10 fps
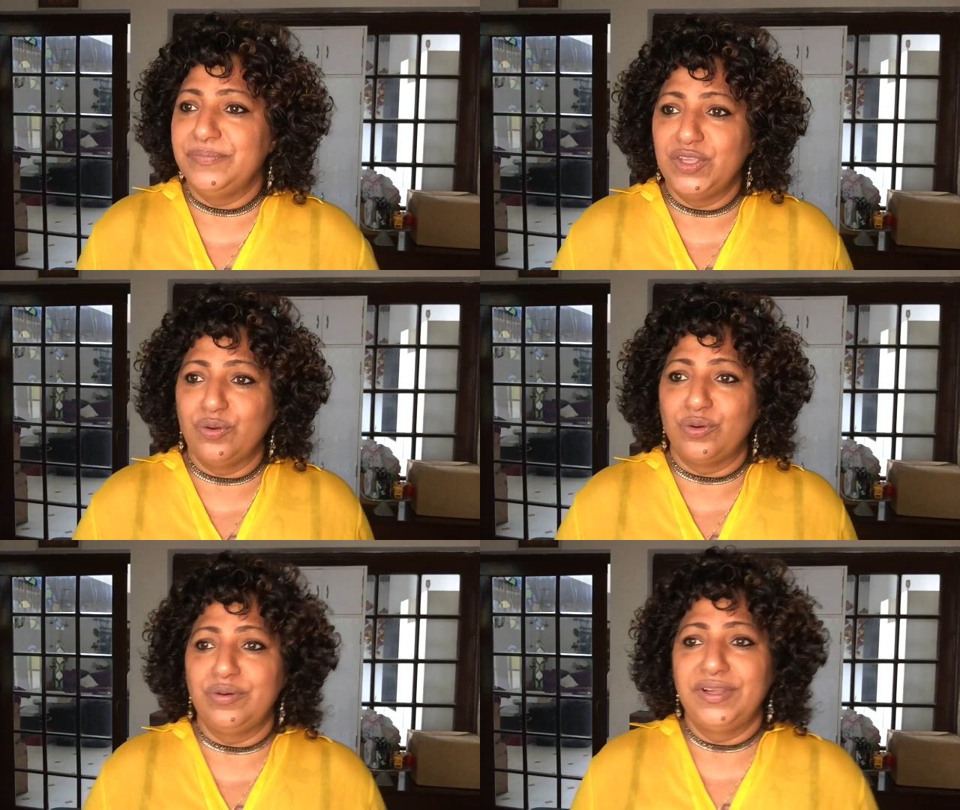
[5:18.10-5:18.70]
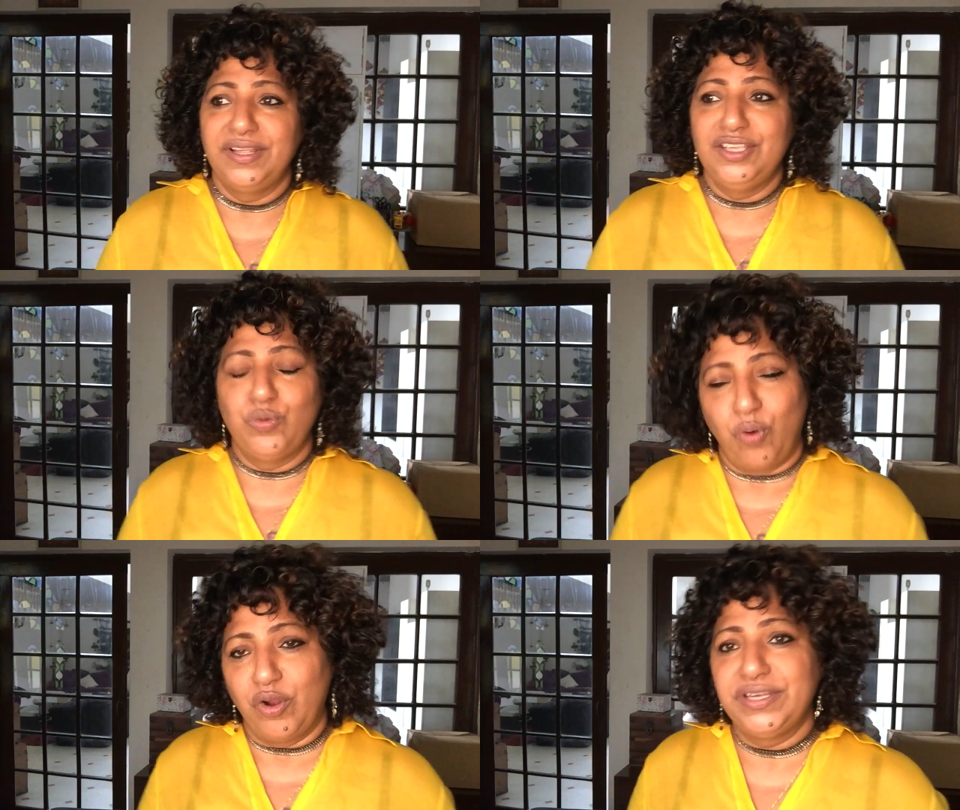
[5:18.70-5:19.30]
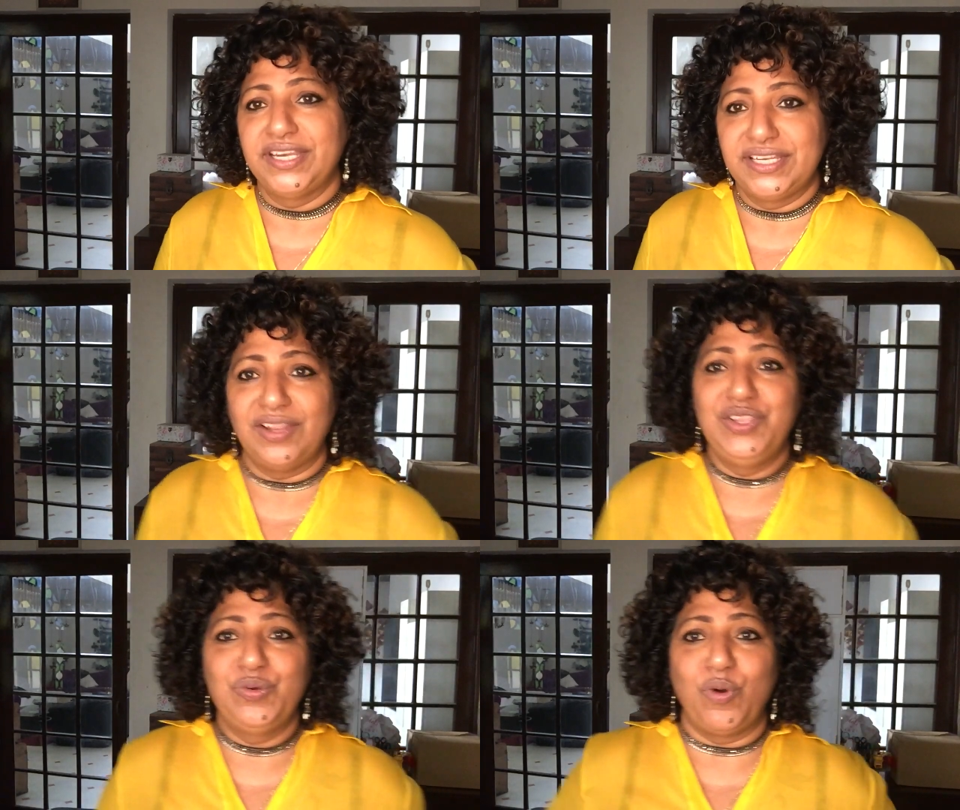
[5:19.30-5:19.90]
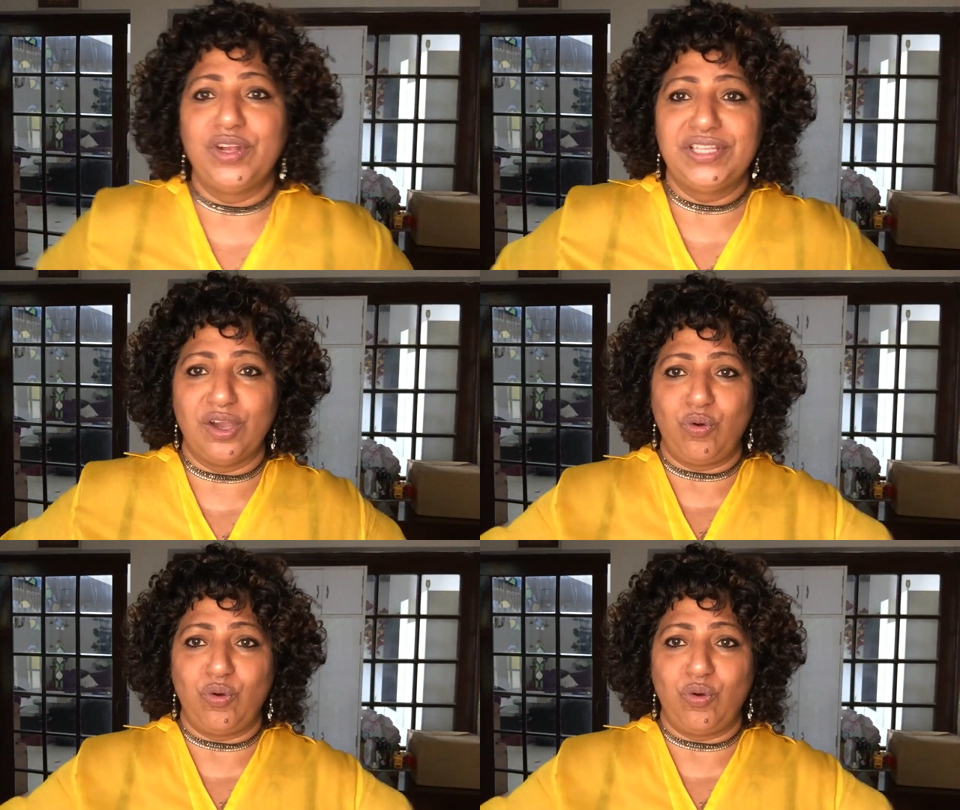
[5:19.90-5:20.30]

you want you want the